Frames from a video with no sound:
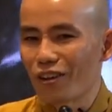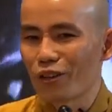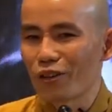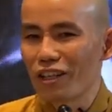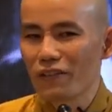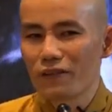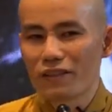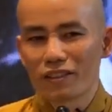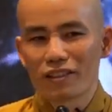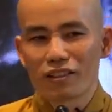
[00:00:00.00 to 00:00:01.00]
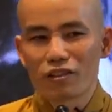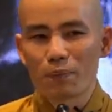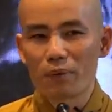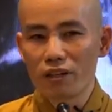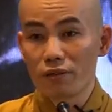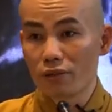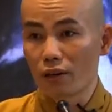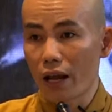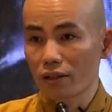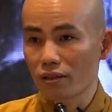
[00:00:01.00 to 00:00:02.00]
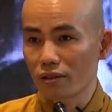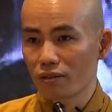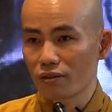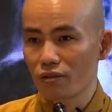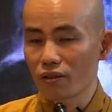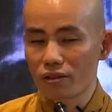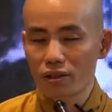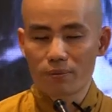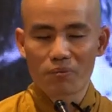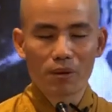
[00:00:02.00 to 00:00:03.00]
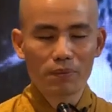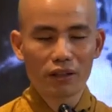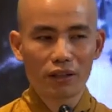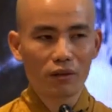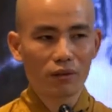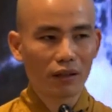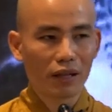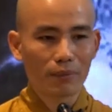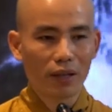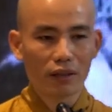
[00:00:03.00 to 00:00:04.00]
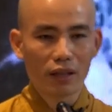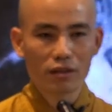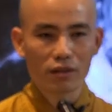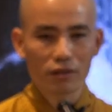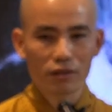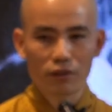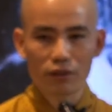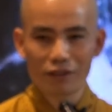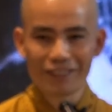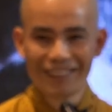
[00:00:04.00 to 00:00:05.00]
on your knees, so please relax. Don't sit properly, look like meditators, no need.